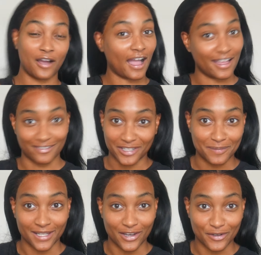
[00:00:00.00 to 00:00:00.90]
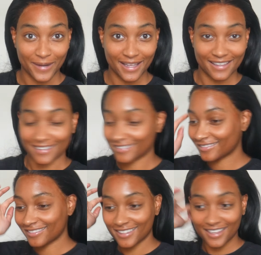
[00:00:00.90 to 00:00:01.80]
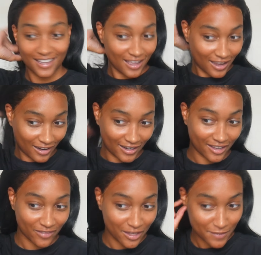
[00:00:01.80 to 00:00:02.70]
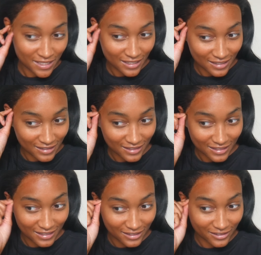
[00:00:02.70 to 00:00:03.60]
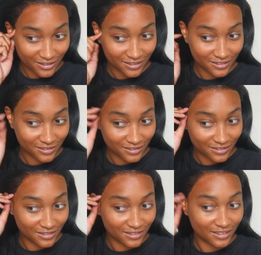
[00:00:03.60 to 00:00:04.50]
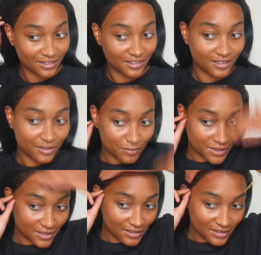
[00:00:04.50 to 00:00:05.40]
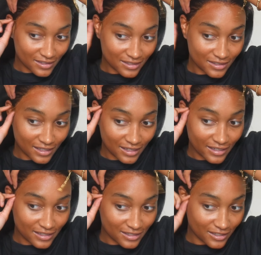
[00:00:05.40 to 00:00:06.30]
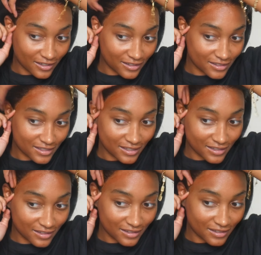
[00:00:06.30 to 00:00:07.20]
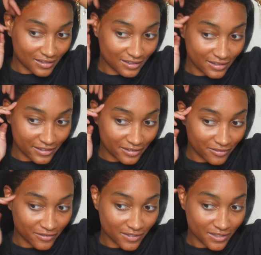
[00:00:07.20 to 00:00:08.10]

I have come a long way. All right, let me get here because the lace started to lift